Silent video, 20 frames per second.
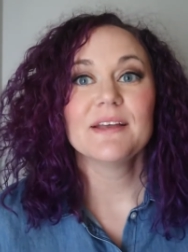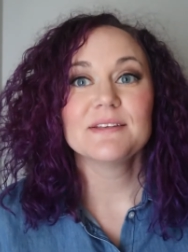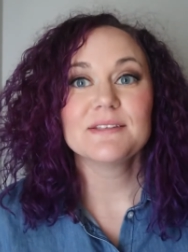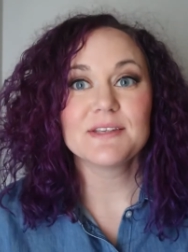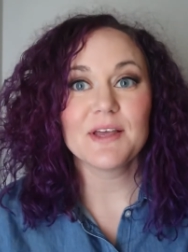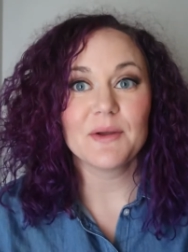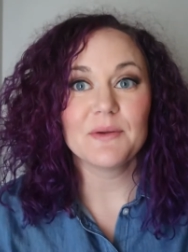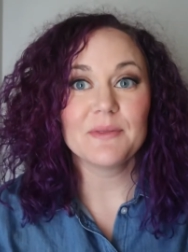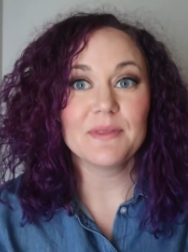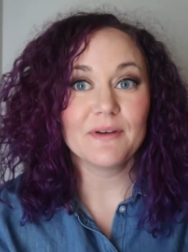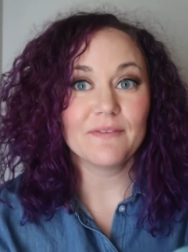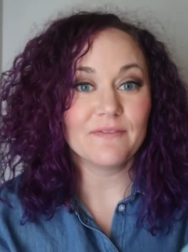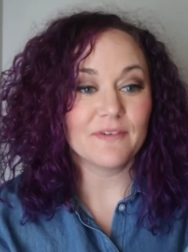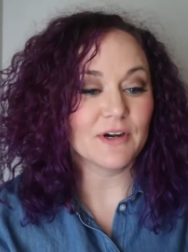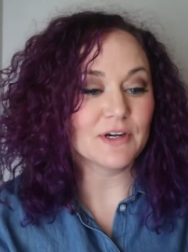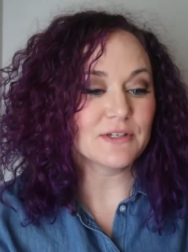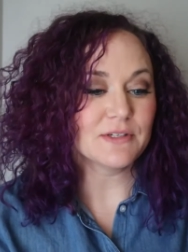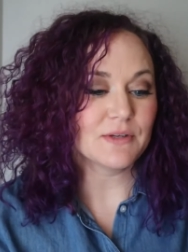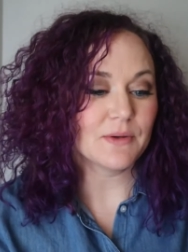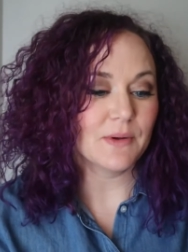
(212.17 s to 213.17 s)
So the
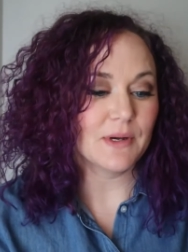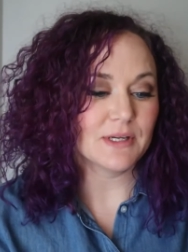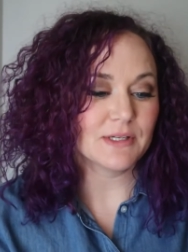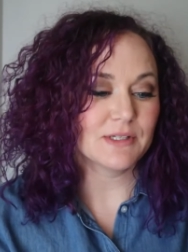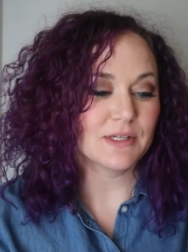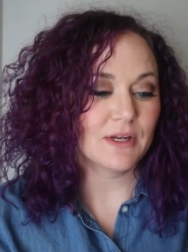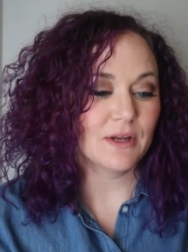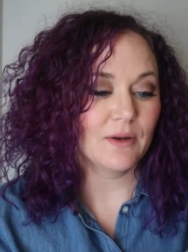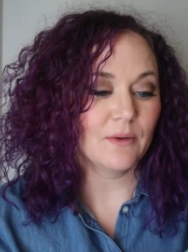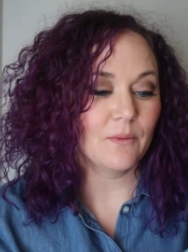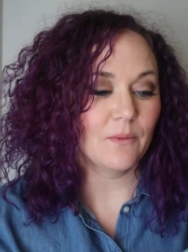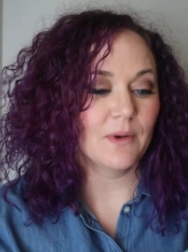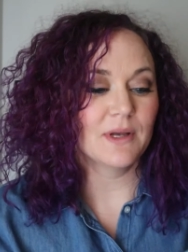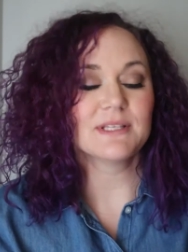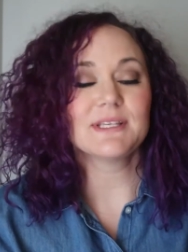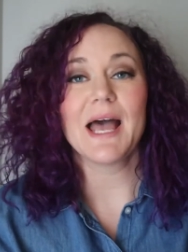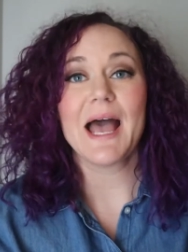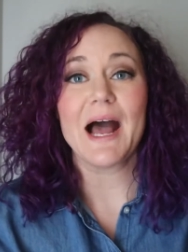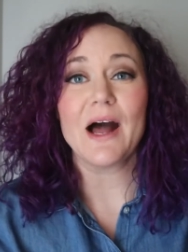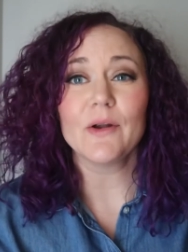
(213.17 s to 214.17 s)
first question
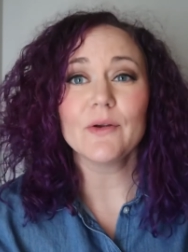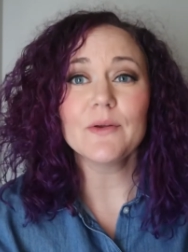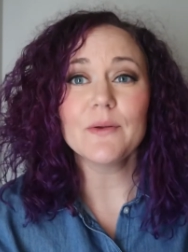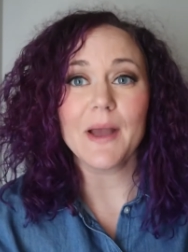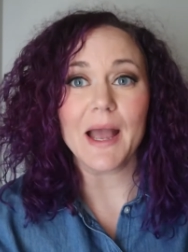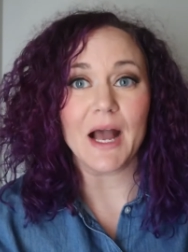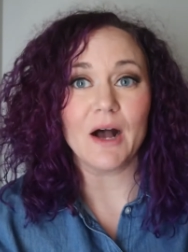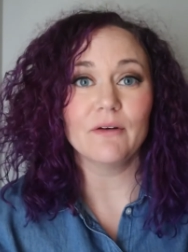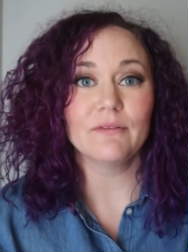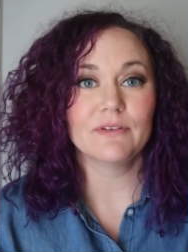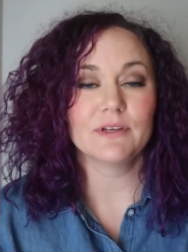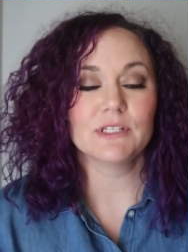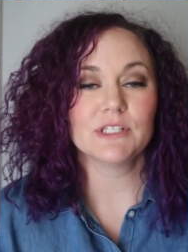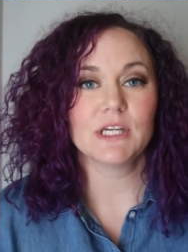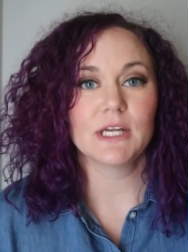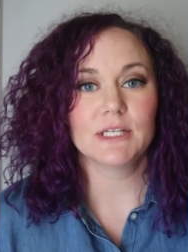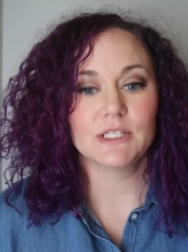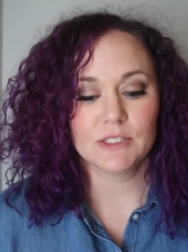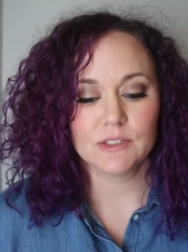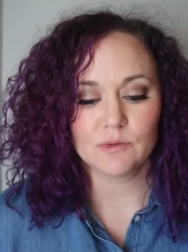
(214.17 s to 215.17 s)
was, how do outfit
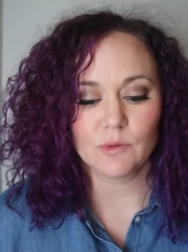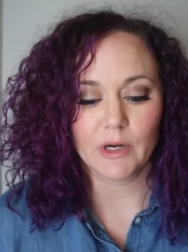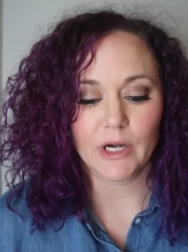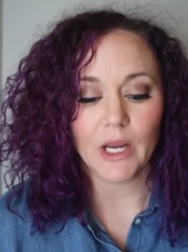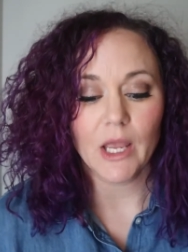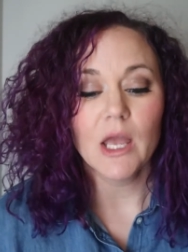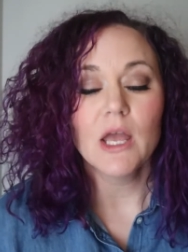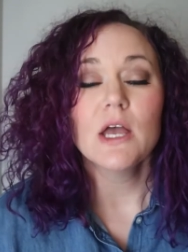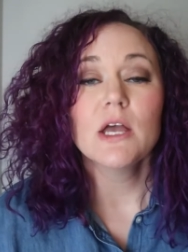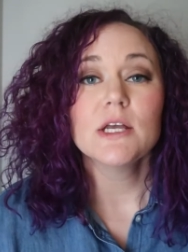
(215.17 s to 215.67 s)
changes work?